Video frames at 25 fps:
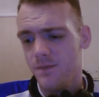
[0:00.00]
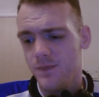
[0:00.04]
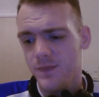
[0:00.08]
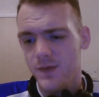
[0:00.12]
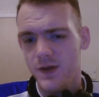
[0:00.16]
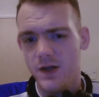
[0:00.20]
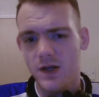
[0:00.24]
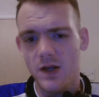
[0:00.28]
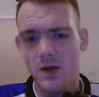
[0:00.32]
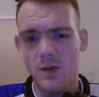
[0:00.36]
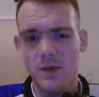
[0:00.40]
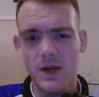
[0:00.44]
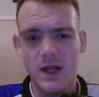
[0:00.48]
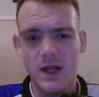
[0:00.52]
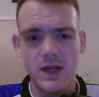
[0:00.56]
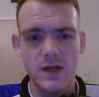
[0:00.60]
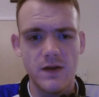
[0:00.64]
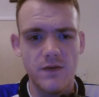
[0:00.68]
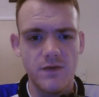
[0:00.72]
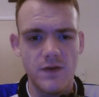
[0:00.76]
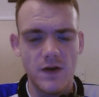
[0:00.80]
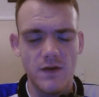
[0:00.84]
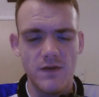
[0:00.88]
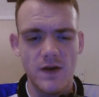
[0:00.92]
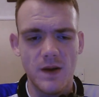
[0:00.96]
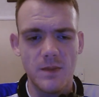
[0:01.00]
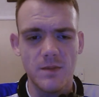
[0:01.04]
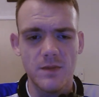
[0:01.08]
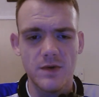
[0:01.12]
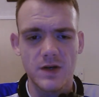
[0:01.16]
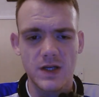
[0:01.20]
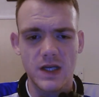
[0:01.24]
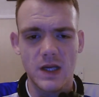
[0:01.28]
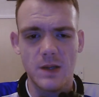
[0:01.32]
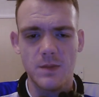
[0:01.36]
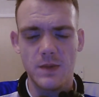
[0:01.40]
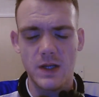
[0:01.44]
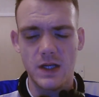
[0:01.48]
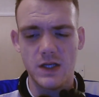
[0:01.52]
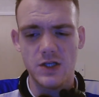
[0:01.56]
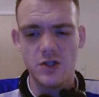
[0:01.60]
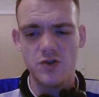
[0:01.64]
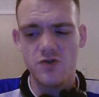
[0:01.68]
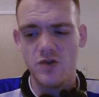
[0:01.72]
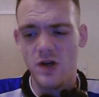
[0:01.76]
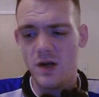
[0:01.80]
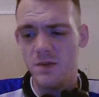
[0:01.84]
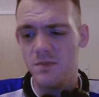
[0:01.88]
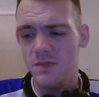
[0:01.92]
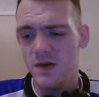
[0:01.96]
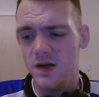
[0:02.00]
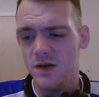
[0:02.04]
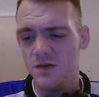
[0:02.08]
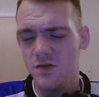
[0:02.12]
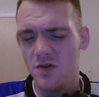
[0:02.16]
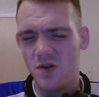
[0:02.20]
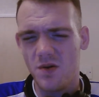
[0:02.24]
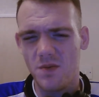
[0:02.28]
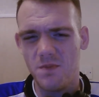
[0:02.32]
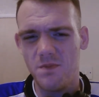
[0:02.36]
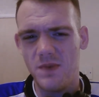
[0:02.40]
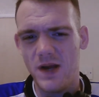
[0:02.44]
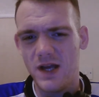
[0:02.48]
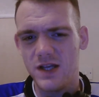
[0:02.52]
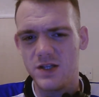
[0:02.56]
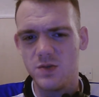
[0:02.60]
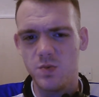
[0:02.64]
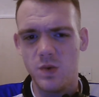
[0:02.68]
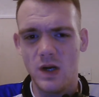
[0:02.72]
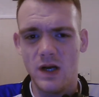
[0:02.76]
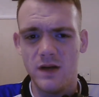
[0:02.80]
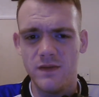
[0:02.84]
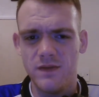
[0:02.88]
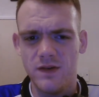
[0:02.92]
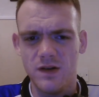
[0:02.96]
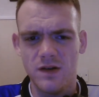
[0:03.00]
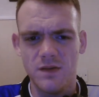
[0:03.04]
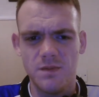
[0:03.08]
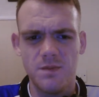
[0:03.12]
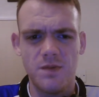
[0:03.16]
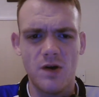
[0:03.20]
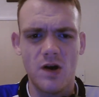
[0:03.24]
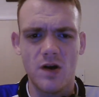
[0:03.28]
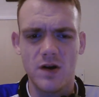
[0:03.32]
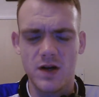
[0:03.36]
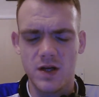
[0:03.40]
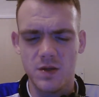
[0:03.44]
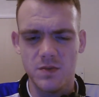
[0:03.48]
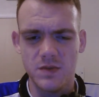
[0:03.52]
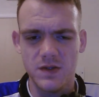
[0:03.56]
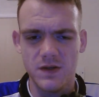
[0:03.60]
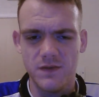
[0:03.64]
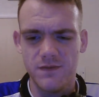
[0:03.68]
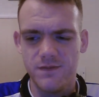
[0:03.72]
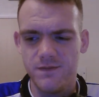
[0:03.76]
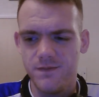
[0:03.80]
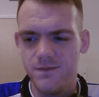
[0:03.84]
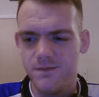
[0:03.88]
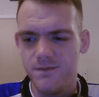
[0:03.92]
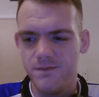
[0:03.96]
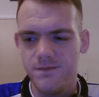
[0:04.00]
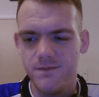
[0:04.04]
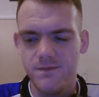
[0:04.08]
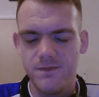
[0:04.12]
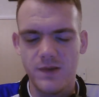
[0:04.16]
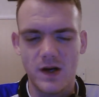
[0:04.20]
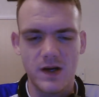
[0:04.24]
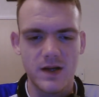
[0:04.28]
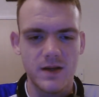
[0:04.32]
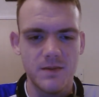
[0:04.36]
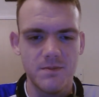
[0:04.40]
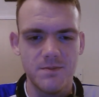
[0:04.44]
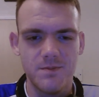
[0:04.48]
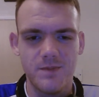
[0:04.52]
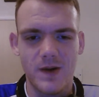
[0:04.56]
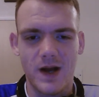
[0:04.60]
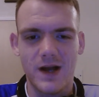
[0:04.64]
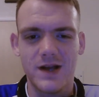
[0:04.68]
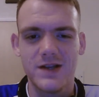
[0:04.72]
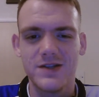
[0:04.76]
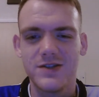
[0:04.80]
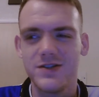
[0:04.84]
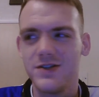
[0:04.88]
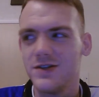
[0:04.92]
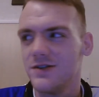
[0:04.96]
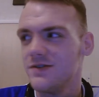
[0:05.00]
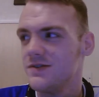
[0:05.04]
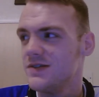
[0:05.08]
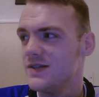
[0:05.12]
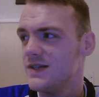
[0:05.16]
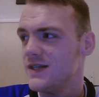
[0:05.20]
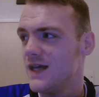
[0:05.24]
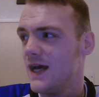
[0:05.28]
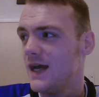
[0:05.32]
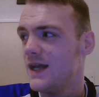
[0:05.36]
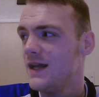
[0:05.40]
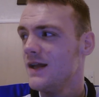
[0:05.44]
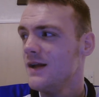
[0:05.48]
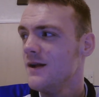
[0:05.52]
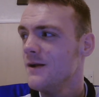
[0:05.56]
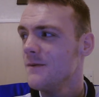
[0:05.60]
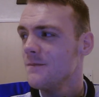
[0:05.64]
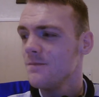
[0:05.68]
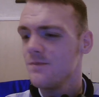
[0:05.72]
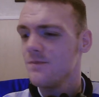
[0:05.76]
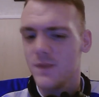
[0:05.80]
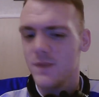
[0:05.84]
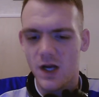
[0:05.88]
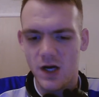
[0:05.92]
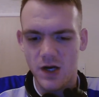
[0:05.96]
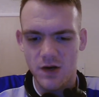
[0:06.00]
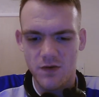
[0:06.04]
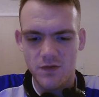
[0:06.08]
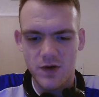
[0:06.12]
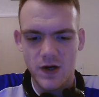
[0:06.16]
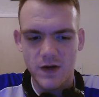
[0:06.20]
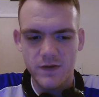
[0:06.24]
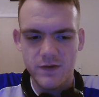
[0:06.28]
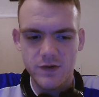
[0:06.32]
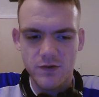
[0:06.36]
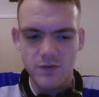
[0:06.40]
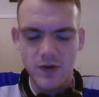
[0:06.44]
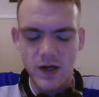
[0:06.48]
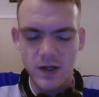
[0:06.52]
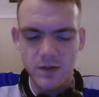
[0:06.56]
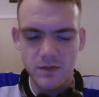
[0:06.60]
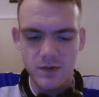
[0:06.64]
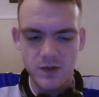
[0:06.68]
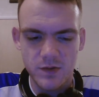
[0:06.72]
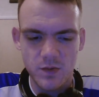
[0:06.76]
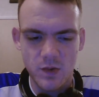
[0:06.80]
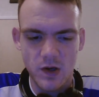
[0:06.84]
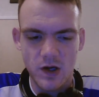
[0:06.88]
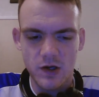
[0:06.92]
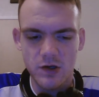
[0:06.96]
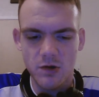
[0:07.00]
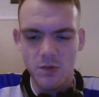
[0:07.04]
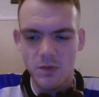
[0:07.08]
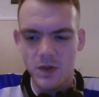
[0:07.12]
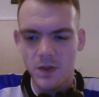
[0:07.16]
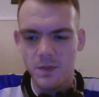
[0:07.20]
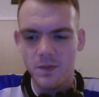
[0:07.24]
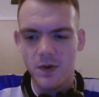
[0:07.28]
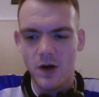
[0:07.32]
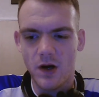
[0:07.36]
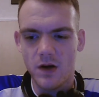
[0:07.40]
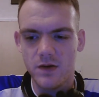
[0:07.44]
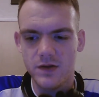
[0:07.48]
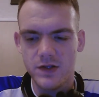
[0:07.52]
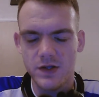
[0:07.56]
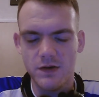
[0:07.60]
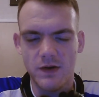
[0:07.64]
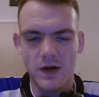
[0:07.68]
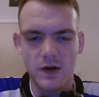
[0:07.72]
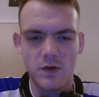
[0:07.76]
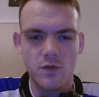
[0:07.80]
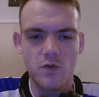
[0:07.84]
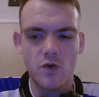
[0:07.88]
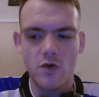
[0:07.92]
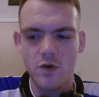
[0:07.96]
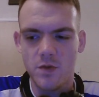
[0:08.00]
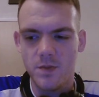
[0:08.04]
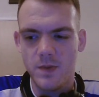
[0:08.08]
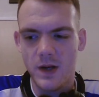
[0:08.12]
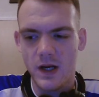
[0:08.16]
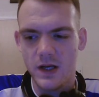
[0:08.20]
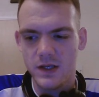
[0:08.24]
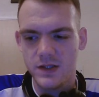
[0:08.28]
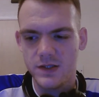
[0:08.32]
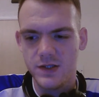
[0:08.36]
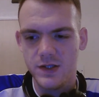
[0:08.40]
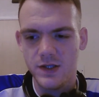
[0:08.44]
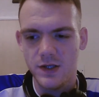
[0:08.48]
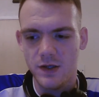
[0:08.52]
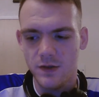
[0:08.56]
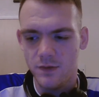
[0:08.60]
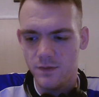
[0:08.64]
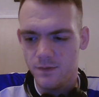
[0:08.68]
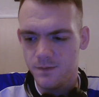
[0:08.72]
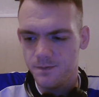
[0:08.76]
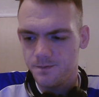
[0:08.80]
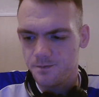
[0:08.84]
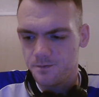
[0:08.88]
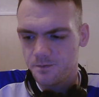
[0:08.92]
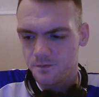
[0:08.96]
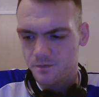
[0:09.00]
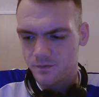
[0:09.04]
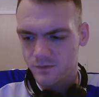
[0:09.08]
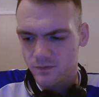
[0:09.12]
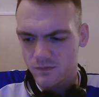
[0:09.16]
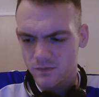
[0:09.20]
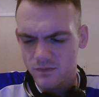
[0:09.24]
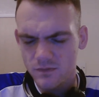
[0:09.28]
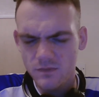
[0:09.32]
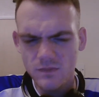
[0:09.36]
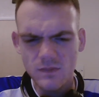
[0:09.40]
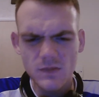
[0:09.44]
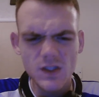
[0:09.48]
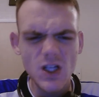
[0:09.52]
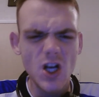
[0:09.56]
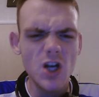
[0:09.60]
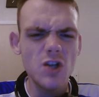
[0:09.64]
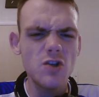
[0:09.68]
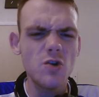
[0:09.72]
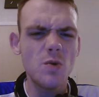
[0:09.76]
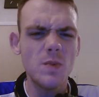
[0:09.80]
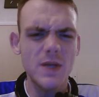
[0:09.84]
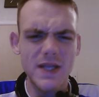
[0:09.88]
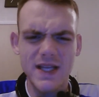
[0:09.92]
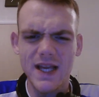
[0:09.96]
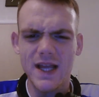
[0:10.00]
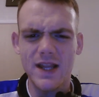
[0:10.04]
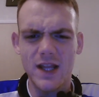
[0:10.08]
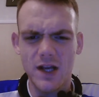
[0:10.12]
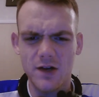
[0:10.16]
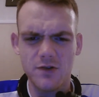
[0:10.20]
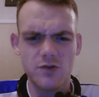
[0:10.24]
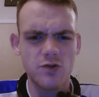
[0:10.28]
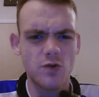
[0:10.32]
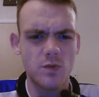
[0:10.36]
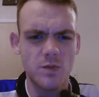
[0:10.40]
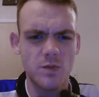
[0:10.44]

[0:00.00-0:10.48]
an end of November game against Tranmere. Not the best weather. Parking was a fucking bastard today. I arrived around where I normally park to around 2:15. I normally get there sort of